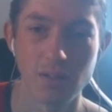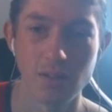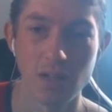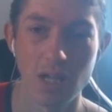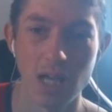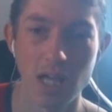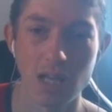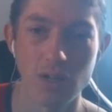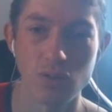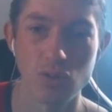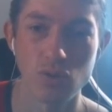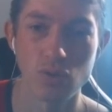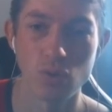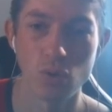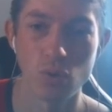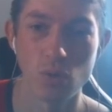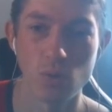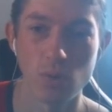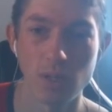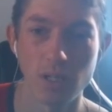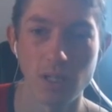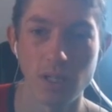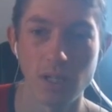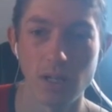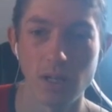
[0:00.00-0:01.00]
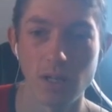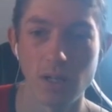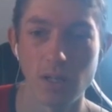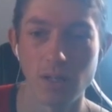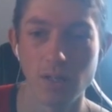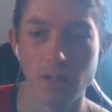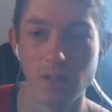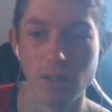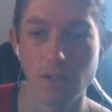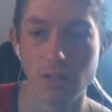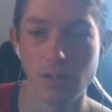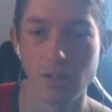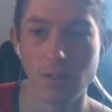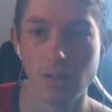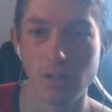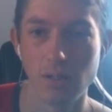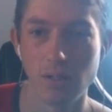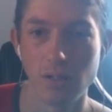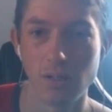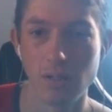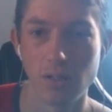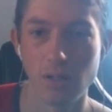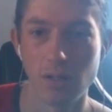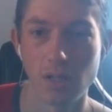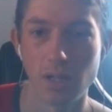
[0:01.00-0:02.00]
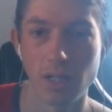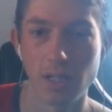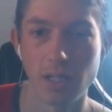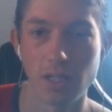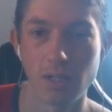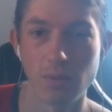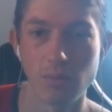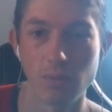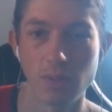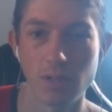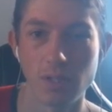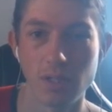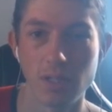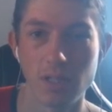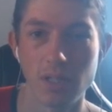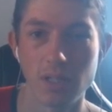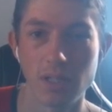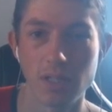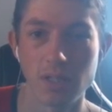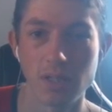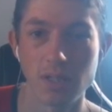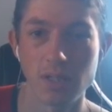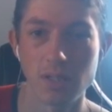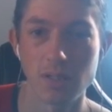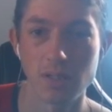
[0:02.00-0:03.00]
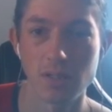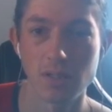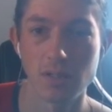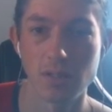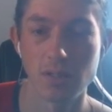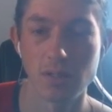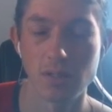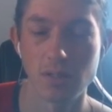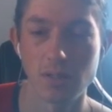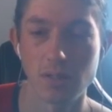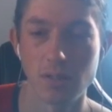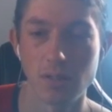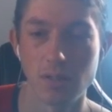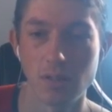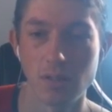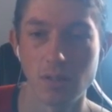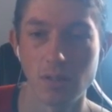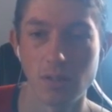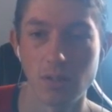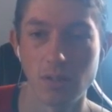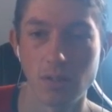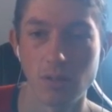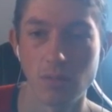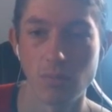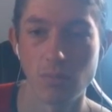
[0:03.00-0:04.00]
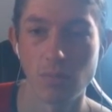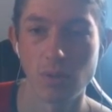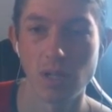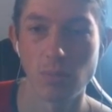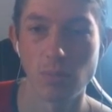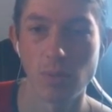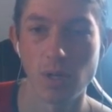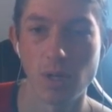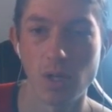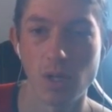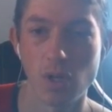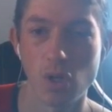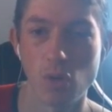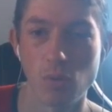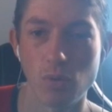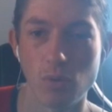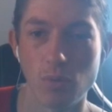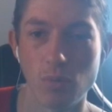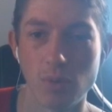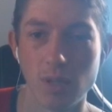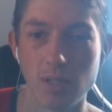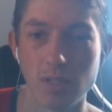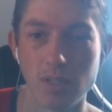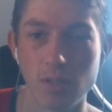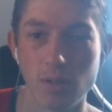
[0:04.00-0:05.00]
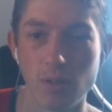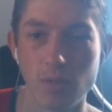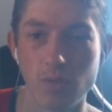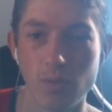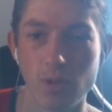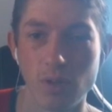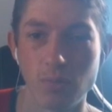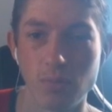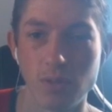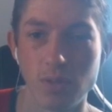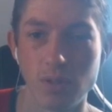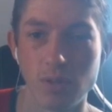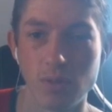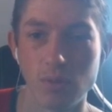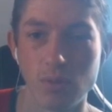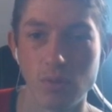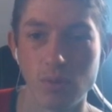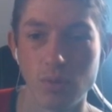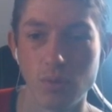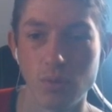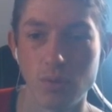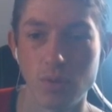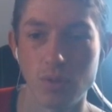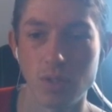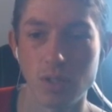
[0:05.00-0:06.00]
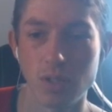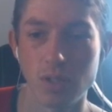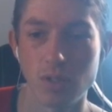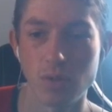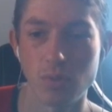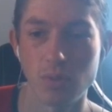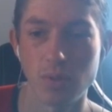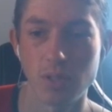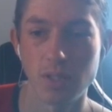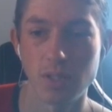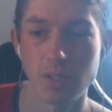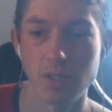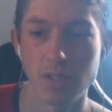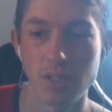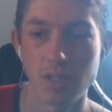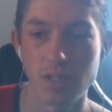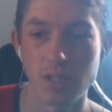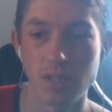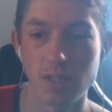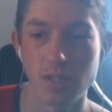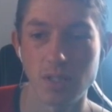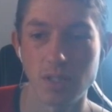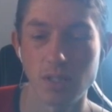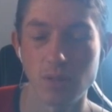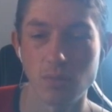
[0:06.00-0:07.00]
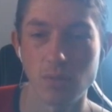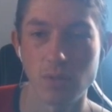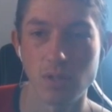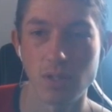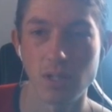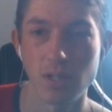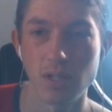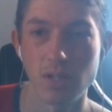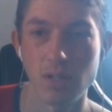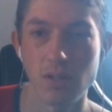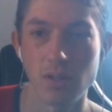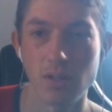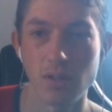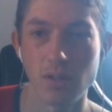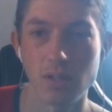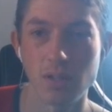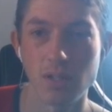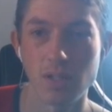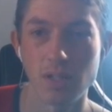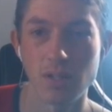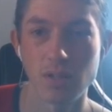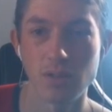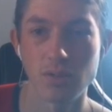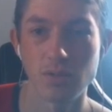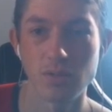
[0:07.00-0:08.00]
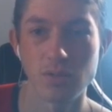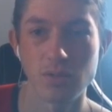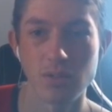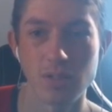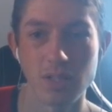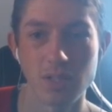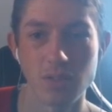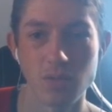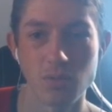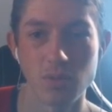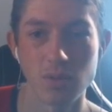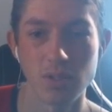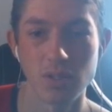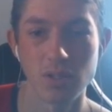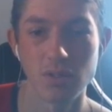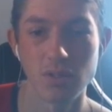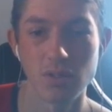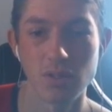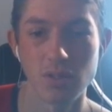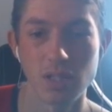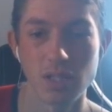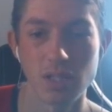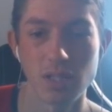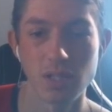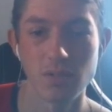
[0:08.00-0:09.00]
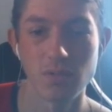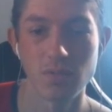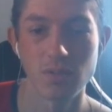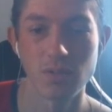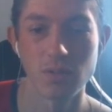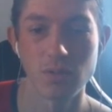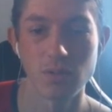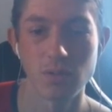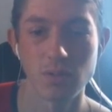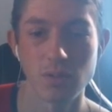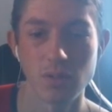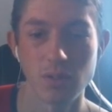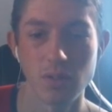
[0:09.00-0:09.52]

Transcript: and draw 1 card and get rid of this? But I might open myself up to losing 26. You would need 1300. That's really not that difficult.